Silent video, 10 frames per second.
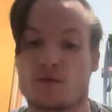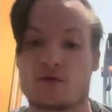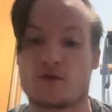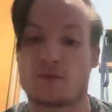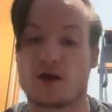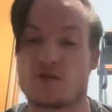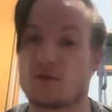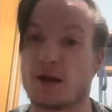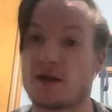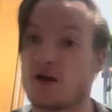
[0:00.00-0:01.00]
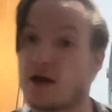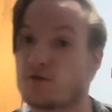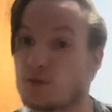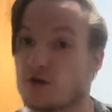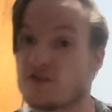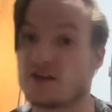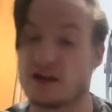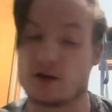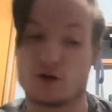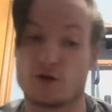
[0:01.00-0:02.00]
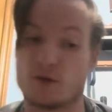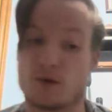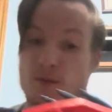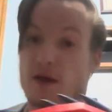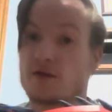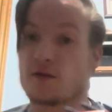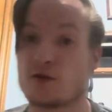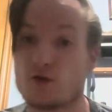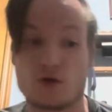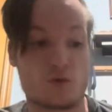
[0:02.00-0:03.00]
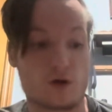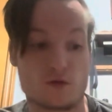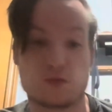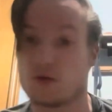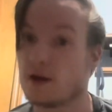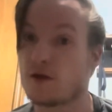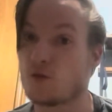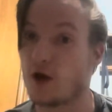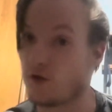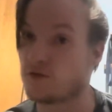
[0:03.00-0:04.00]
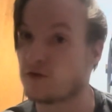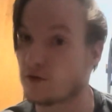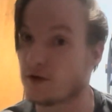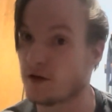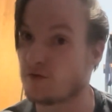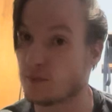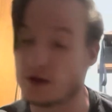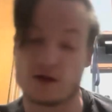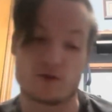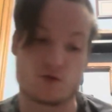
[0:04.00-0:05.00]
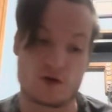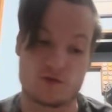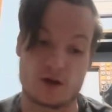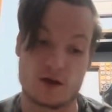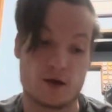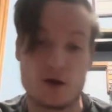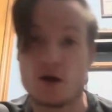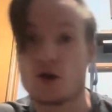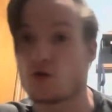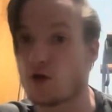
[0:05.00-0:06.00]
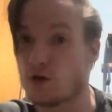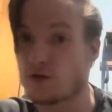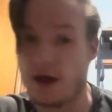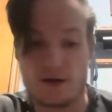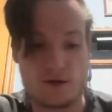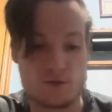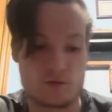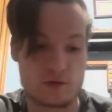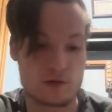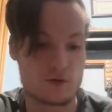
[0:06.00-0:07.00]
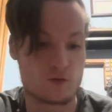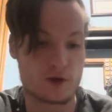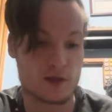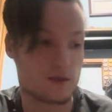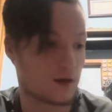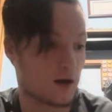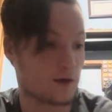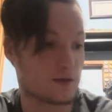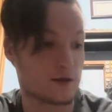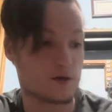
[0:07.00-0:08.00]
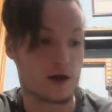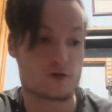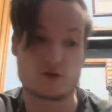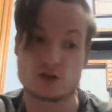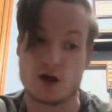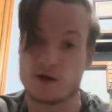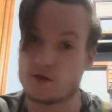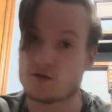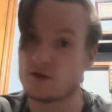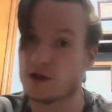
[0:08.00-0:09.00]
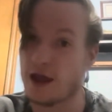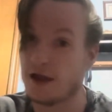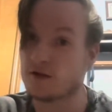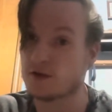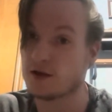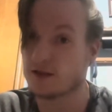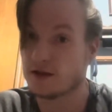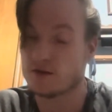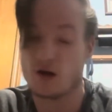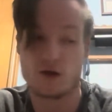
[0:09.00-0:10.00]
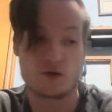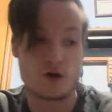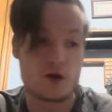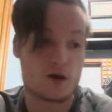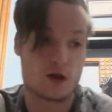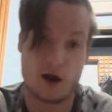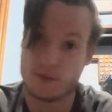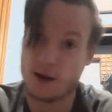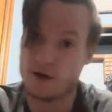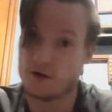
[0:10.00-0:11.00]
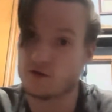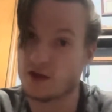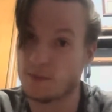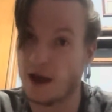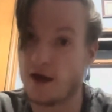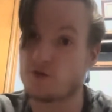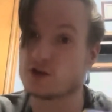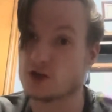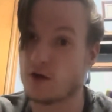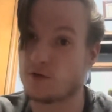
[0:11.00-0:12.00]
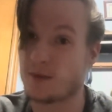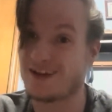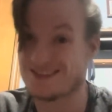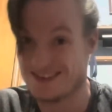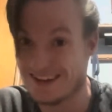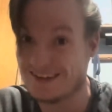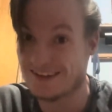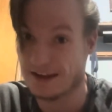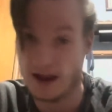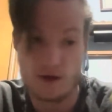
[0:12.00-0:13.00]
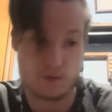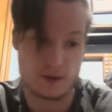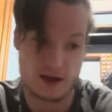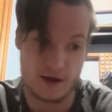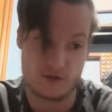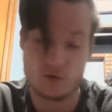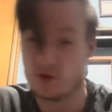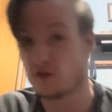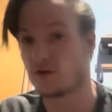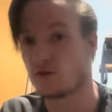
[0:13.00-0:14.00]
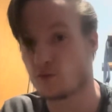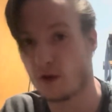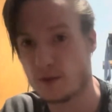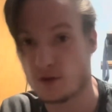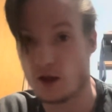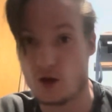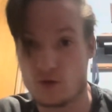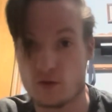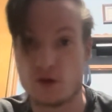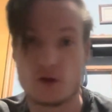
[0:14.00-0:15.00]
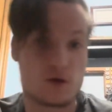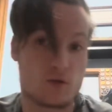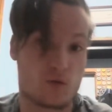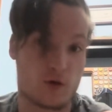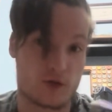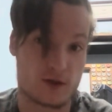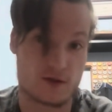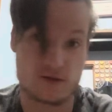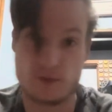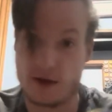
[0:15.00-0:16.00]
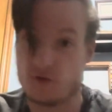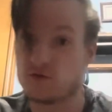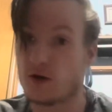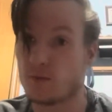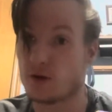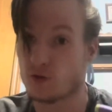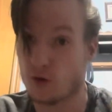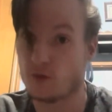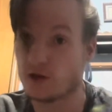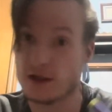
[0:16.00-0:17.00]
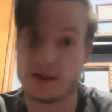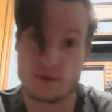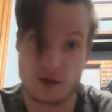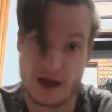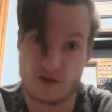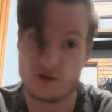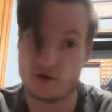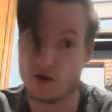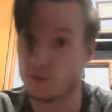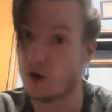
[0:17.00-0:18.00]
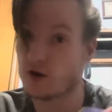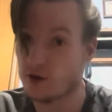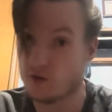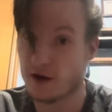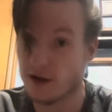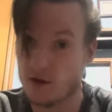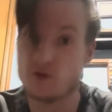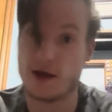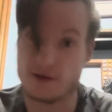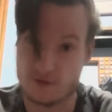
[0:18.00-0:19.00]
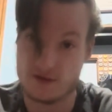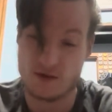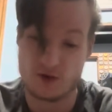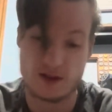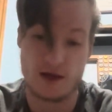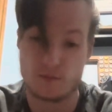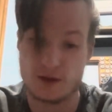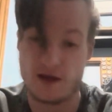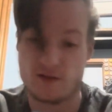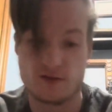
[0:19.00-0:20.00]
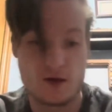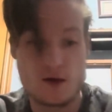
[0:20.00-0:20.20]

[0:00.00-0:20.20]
Sometimes you may not have a pristine unit, but my unit worked pretty well for even being thrifted. Chrono data with the nitro shots and elite darts got about the same average of about 60 FPS, which is way below what we can expect from normal elite blasters on the market right now at 70 FPS.